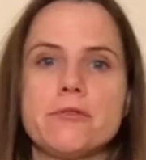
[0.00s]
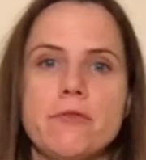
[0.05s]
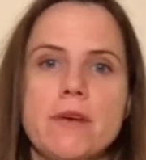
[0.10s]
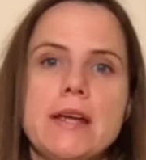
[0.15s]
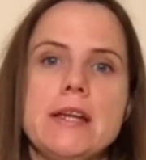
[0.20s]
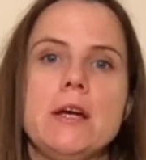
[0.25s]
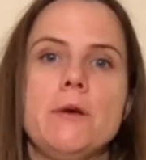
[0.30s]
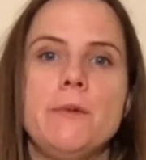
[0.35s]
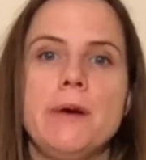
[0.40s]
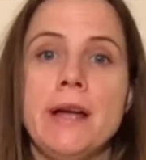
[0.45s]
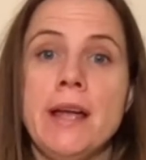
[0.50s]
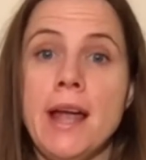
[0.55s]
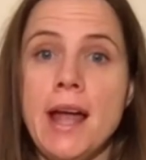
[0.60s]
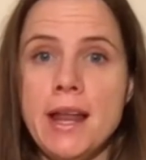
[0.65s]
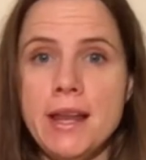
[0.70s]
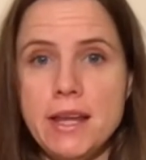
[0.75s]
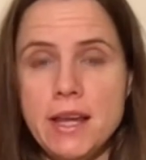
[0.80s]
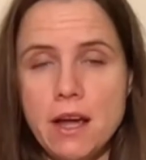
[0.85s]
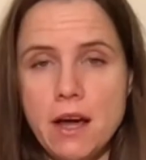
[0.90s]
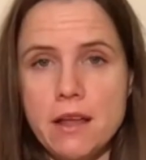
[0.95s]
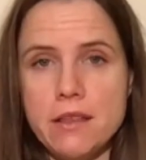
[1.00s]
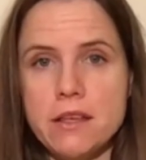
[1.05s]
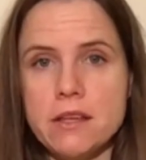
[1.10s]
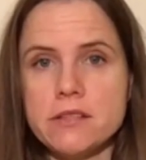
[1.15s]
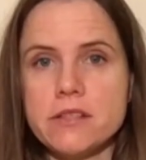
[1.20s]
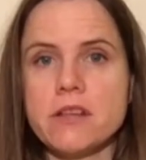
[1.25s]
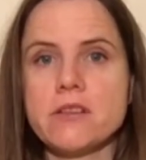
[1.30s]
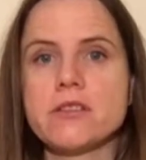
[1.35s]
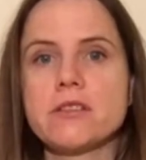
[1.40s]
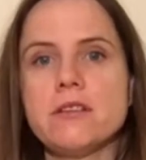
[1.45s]
straight away and the
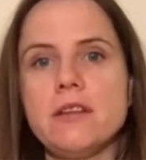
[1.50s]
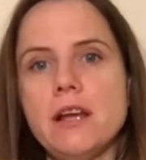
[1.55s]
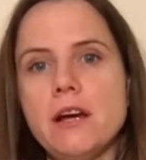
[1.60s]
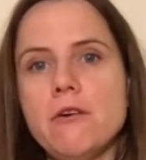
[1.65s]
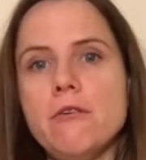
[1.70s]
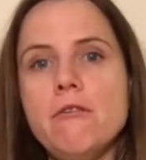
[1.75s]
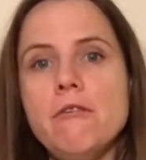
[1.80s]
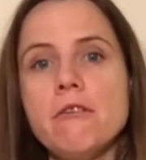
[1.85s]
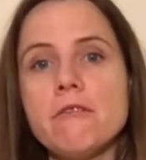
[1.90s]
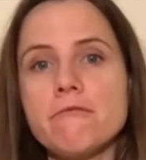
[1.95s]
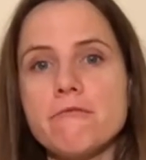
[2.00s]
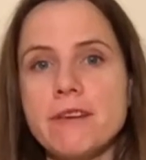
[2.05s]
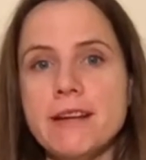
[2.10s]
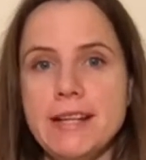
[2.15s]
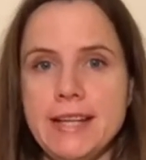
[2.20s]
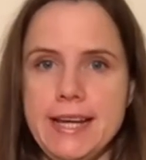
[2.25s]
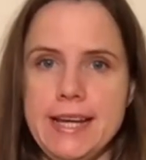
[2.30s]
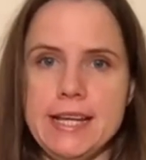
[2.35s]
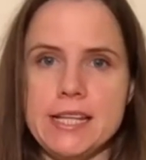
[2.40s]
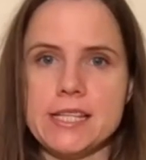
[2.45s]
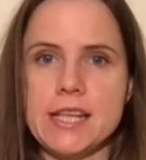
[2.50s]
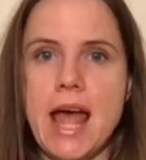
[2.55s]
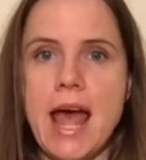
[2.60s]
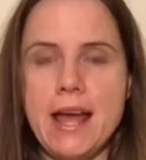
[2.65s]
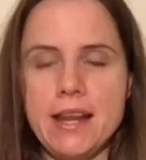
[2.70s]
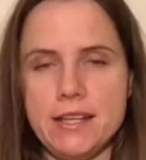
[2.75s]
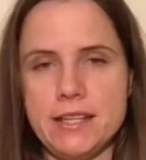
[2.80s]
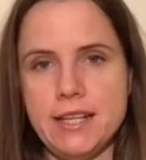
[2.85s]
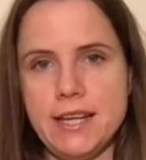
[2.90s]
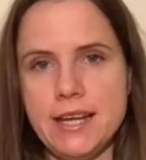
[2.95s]
others are slow release
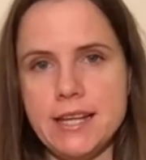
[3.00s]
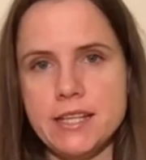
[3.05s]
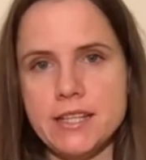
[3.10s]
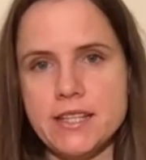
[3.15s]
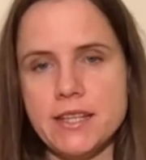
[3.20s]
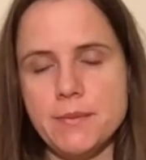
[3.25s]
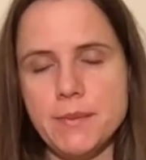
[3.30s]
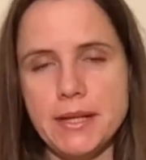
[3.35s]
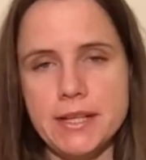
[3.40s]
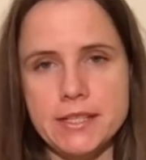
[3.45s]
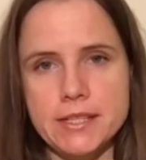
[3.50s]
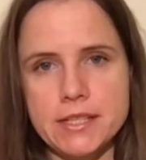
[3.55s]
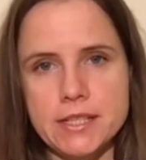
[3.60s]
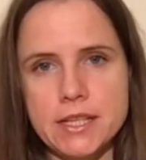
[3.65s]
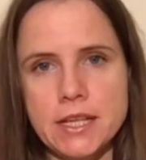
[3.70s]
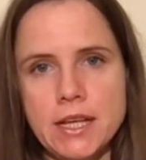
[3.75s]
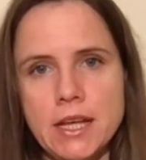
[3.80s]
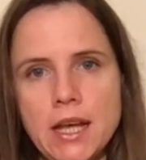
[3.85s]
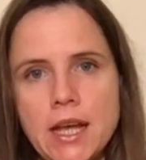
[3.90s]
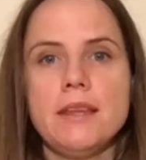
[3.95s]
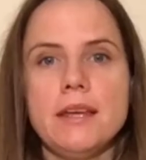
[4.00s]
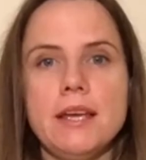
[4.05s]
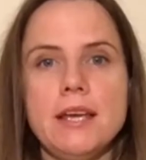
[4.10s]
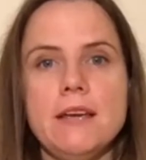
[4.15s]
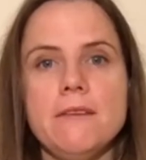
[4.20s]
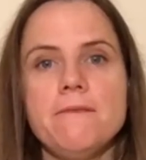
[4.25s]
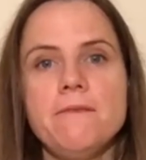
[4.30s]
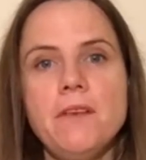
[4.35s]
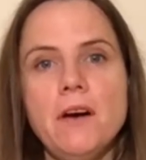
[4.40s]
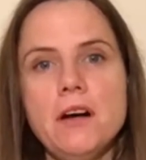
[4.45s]
antihistamines.
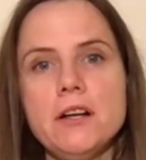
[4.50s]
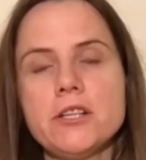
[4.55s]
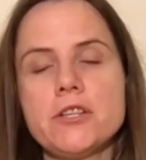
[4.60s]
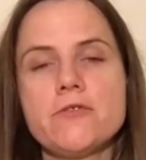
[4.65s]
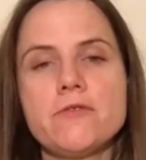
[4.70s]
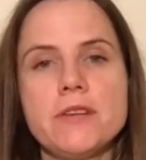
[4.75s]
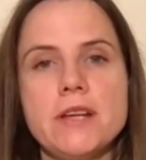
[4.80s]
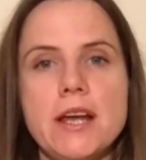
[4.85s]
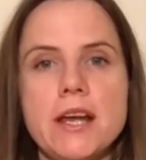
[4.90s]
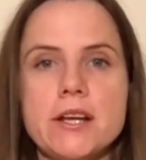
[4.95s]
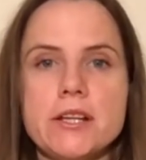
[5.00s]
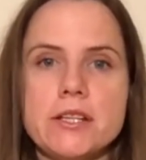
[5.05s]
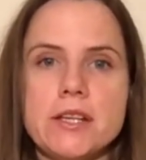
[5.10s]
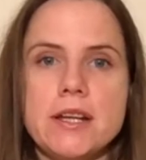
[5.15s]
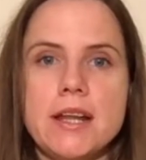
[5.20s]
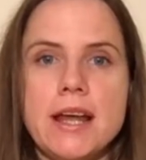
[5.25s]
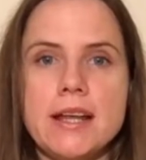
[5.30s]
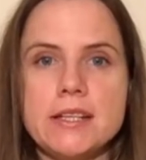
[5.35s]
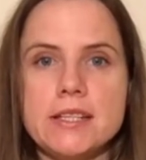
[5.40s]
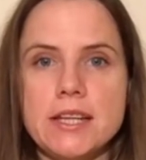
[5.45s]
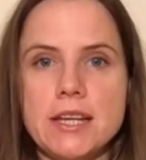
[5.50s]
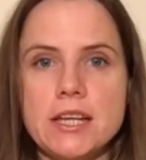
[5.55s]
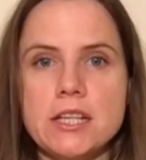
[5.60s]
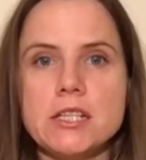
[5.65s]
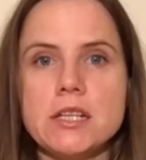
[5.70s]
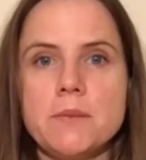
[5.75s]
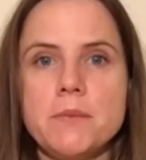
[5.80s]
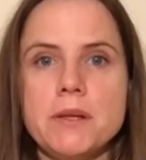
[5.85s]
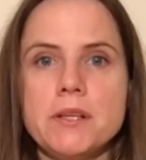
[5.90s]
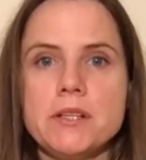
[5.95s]
The fast reaction
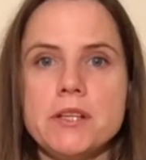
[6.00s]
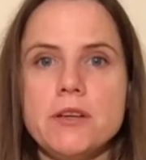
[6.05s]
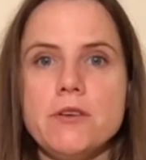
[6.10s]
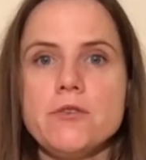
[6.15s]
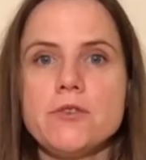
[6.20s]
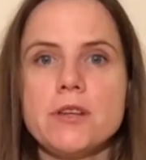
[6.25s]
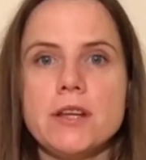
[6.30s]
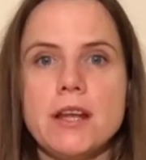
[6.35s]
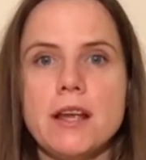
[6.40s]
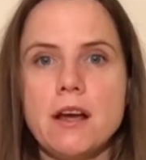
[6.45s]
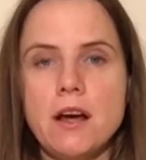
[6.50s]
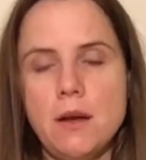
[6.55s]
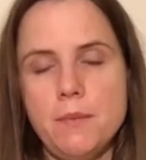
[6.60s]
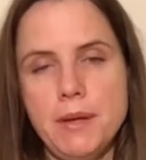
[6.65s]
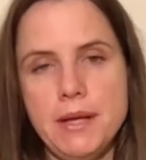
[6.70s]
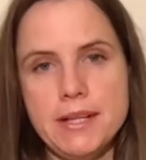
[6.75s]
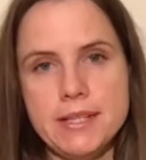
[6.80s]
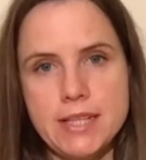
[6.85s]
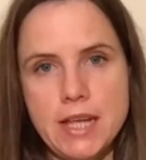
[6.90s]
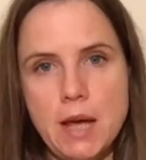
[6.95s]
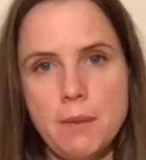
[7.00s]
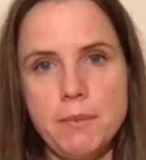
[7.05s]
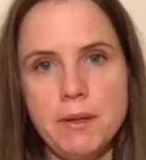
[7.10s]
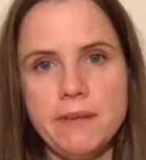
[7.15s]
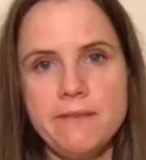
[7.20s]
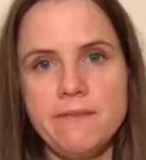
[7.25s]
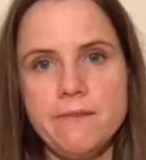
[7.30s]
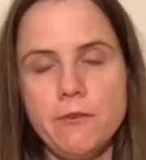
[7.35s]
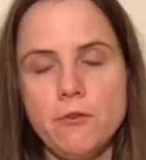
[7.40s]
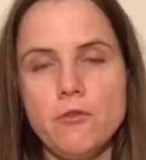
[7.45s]
antihistamines usually come in
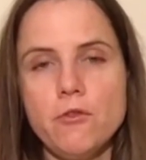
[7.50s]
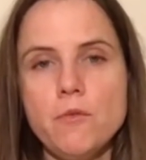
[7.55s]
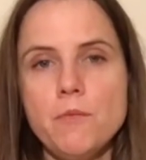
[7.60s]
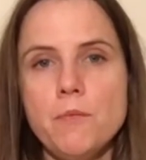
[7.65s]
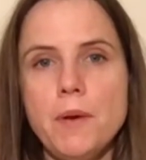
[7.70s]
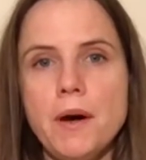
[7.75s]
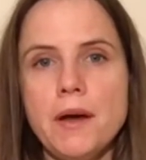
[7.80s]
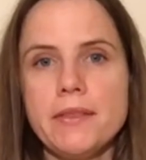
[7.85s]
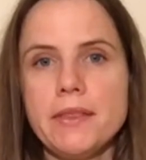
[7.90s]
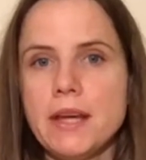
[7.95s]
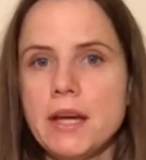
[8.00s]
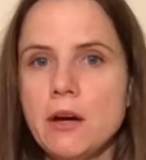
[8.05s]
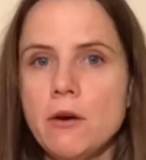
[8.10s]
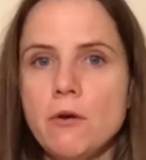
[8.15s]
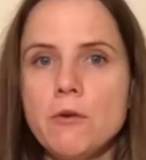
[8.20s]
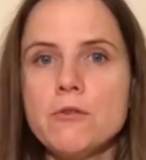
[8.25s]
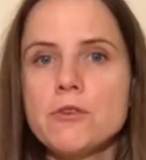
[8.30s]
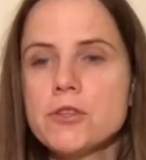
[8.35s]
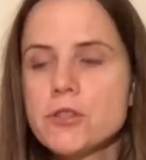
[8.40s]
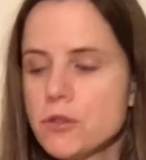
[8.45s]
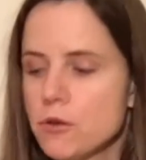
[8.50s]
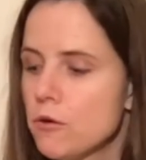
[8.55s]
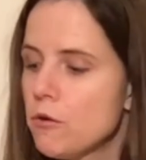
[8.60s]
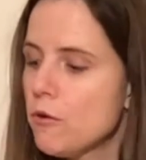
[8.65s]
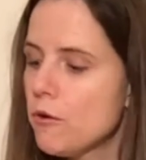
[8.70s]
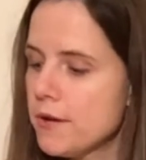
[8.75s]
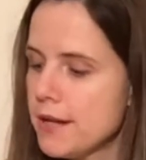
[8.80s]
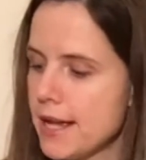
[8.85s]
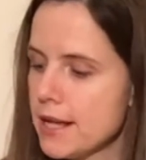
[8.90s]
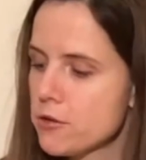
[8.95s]
tablet form, but they're
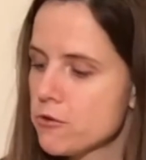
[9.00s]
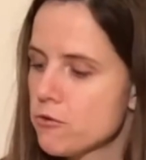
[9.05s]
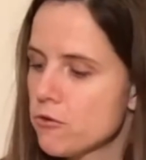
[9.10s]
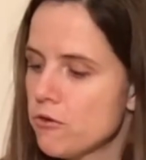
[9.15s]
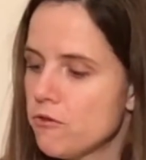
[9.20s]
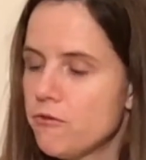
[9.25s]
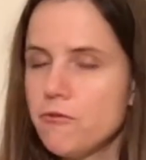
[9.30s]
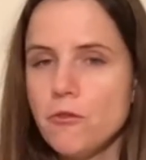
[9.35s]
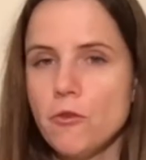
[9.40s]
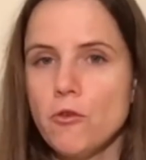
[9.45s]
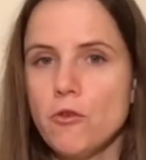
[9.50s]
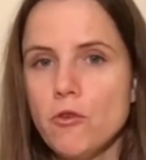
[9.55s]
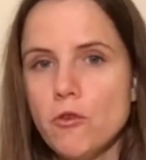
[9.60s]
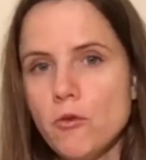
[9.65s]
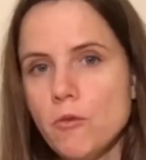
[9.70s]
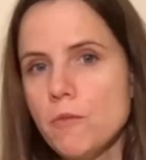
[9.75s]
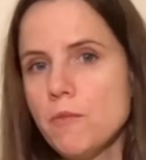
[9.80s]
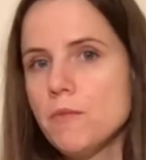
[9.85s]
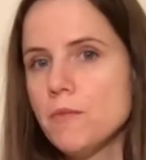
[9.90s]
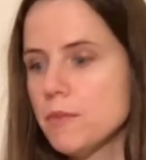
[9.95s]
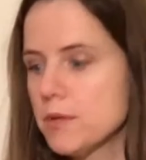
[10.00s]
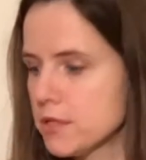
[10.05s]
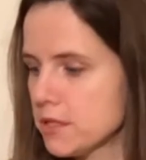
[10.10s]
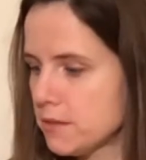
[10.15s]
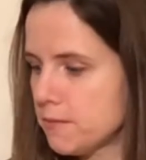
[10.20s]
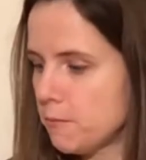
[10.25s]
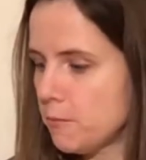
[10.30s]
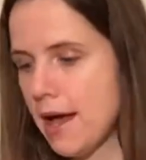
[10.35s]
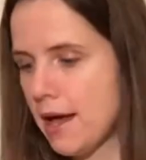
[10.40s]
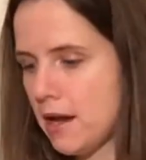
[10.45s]
also natural
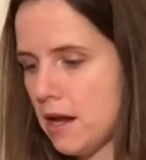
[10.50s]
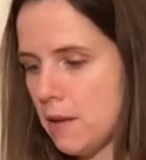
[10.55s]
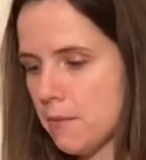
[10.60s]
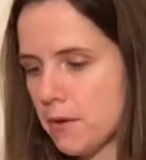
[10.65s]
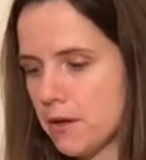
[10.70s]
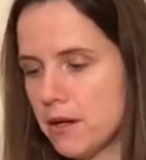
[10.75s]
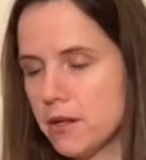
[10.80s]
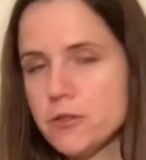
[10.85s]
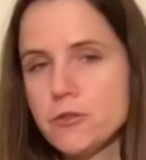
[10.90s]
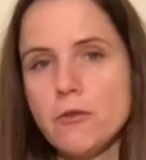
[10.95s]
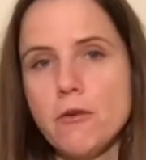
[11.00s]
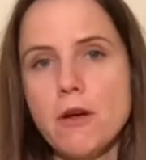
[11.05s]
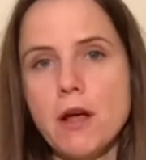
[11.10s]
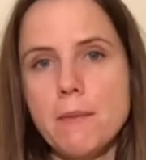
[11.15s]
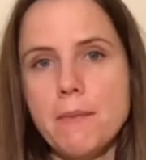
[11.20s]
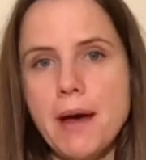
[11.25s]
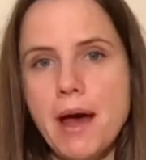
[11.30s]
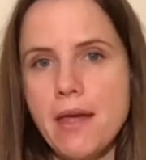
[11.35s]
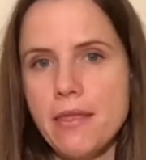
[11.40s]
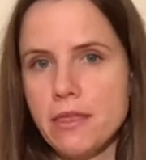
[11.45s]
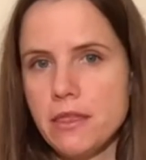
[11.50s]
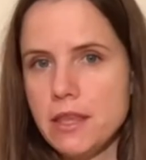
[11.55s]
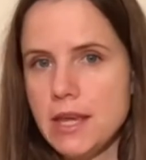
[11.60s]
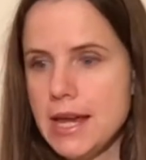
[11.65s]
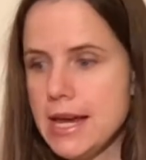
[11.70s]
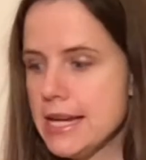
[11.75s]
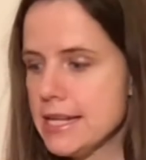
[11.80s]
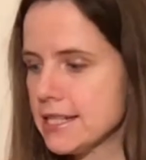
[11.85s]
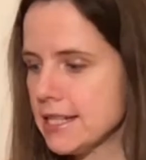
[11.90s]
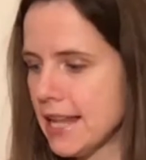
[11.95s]
forms, and I'm going to talk about
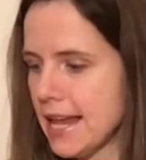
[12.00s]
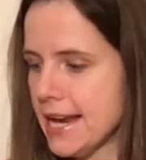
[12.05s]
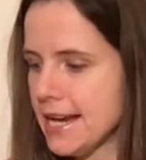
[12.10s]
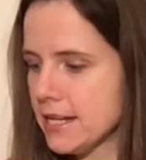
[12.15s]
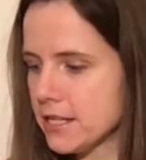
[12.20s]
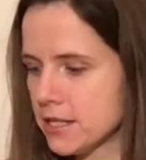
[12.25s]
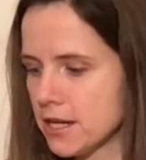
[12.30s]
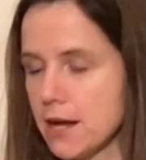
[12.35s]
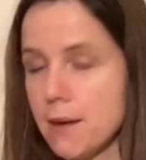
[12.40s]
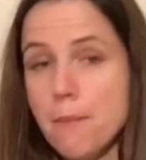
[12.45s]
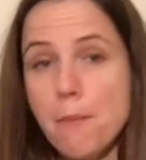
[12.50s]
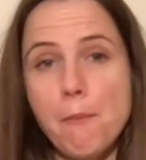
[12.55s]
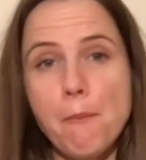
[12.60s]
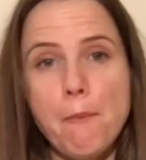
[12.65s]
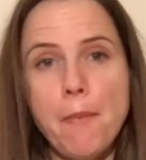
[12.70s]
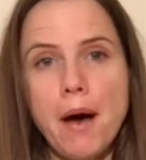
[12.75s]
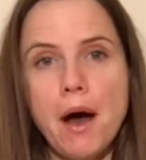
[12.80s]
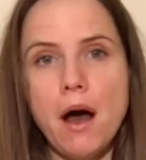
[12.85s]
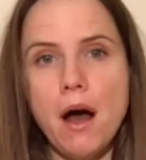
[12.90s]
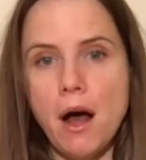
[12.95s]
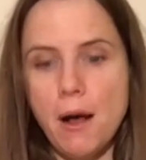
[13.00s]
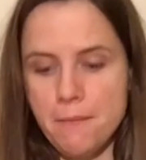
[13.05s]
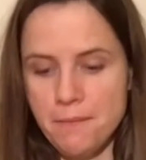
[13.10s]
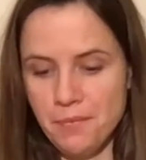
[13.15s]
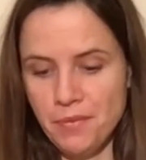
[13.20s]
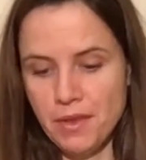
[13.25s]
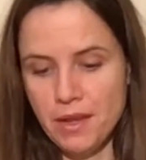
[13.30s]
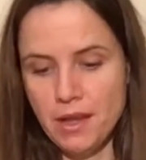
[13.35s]
these later. But